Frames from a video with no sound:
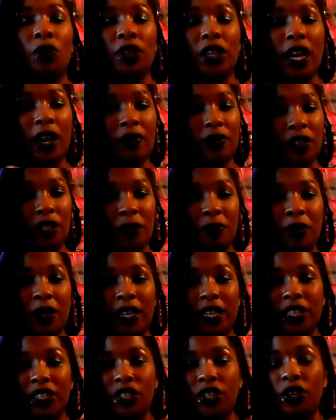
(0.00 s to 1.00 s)
one I have to
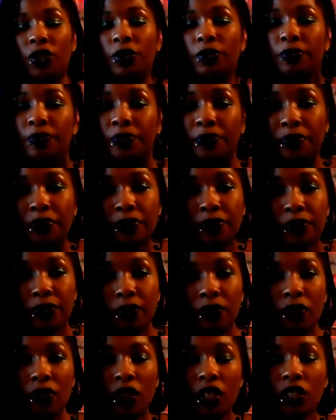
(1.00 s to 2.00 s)
split in two
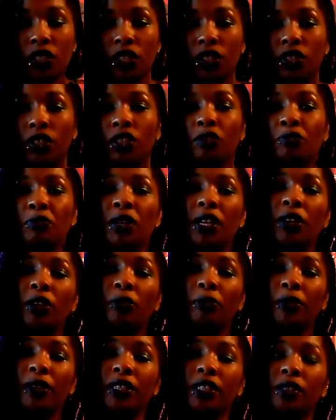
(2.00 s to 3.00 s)
to do them a
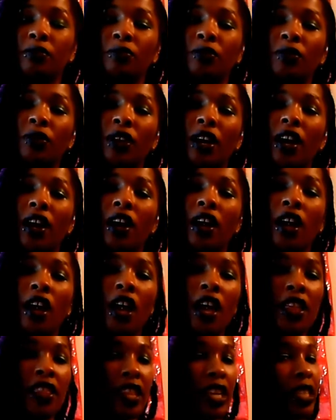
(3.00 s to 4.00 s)
little bit smaller.
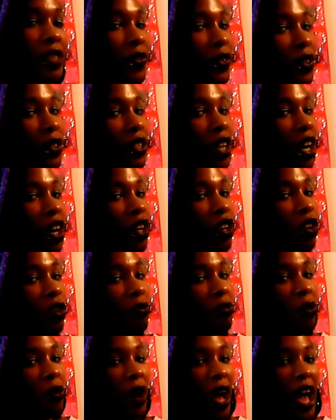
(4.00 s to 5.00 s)
This feels like a
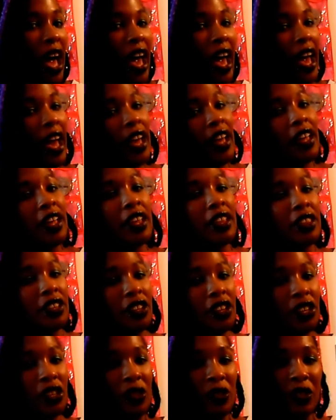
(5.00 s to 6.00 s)
lot more hair
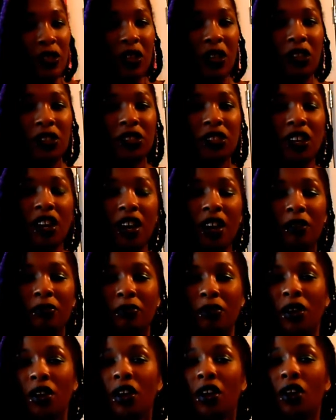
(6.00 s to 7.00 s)
than I used last
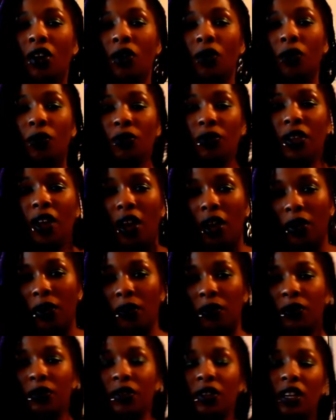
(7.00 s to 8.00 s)
time,
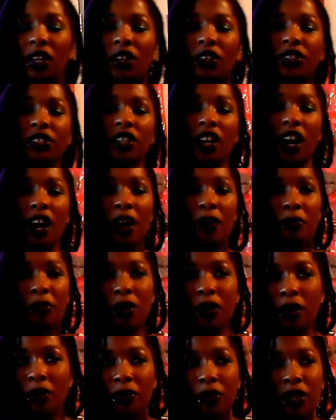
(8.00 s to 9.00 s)
although the last
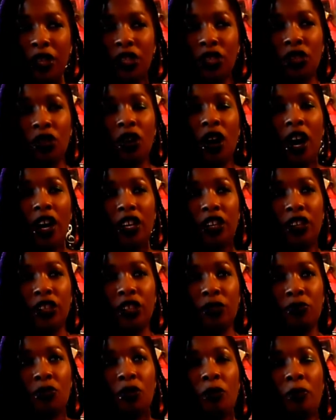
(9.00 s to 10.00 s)
time I'm pretty sure I
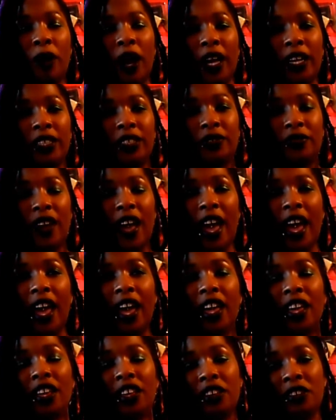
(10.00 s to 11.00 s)
used more packs of
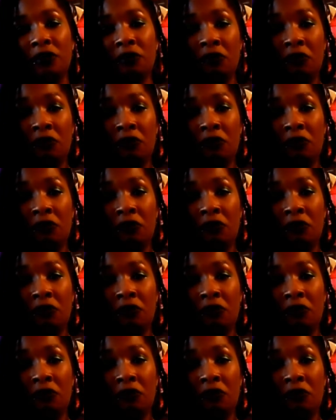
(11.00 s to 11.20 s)
hair.